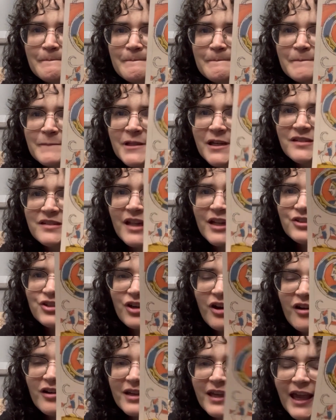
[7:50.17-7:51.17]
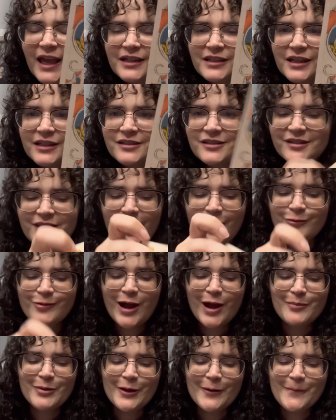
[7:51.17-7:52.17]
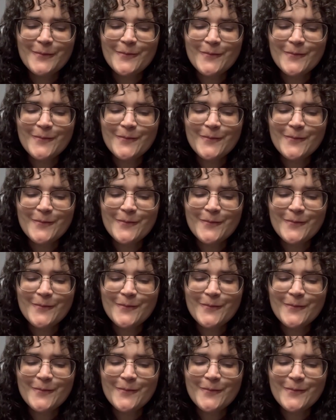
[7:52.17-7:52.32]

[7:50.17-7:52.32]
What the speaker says: Because that dog can't get to that rabbit.